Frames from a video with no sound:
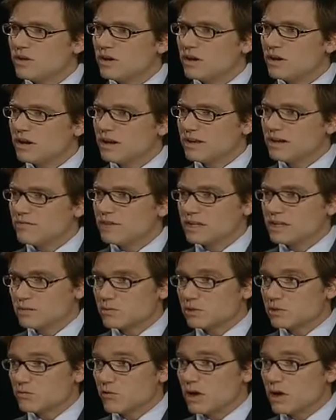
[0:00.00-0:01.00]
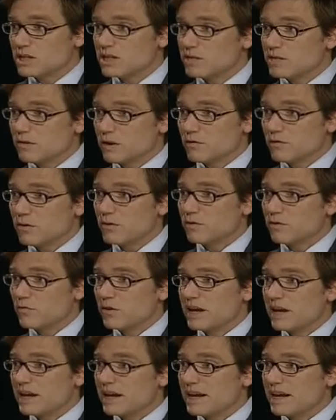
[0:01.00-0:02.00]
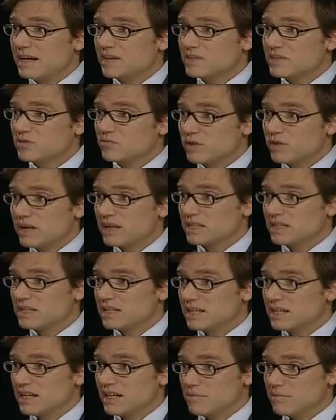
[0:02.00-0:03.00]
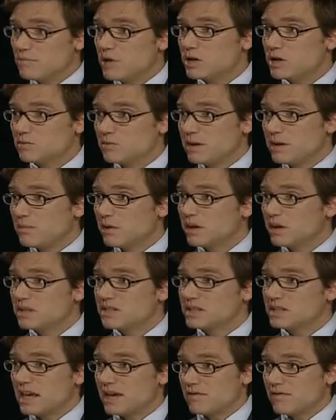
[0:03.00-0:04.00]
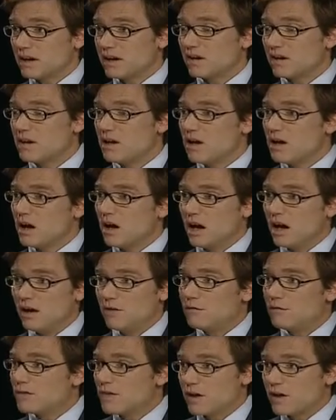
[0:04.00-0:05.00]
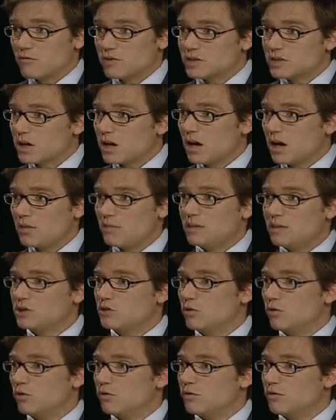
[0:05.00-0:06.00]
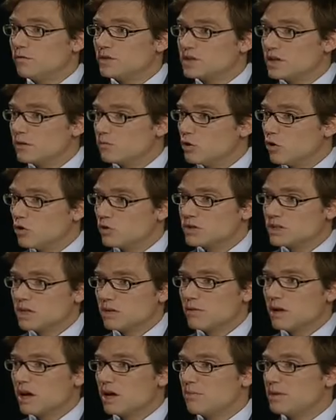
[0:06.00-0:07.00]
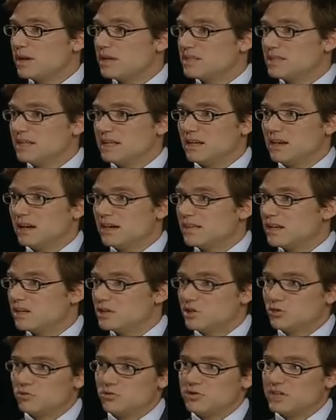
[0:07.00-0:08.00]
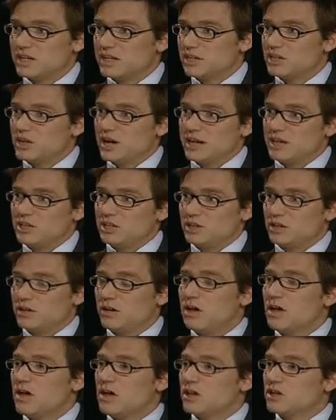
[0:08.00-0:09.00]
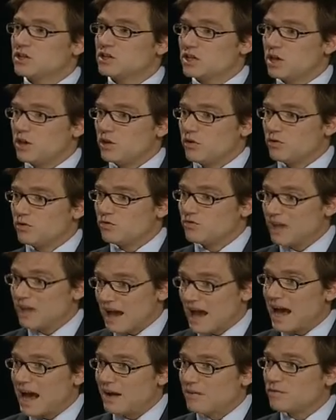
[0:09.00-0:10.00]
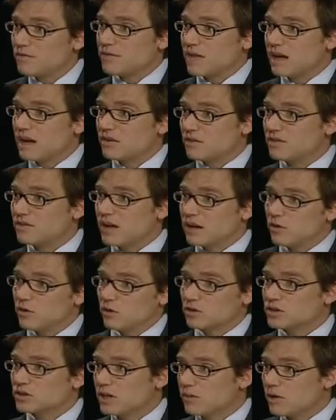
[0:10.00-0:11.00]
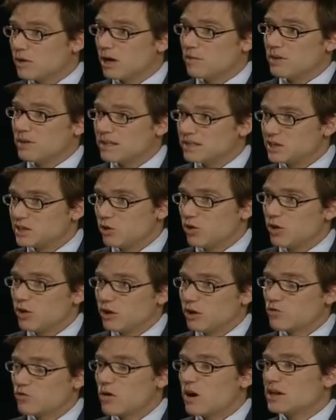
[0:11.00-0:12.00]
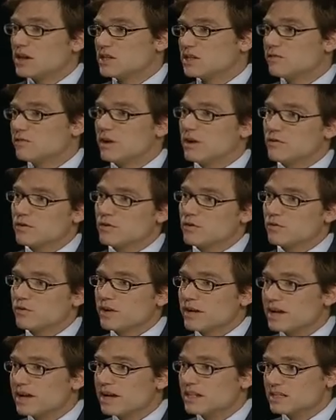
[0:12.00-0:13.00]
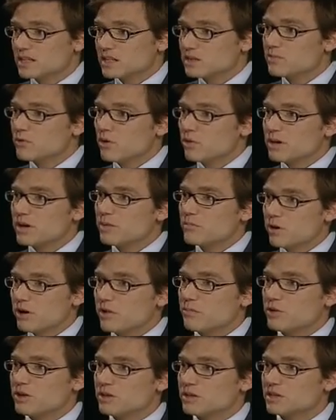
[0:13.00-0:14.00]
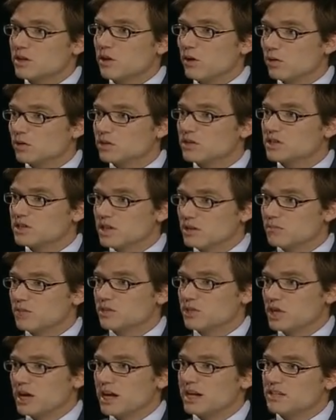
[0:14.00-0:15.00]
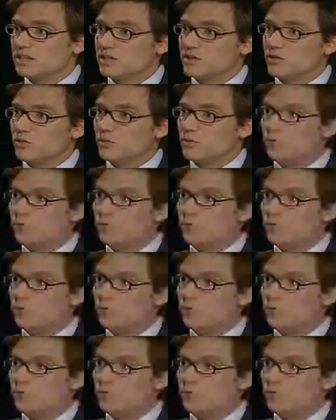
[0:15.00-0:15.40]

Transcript: an investment horizon of over three years, and realistically, most people are saving uh, for their retirement or for some long term liability like their children's education. So they have that, that long term liability or horizon of over three years. It's probably appropriate to hold some shares in your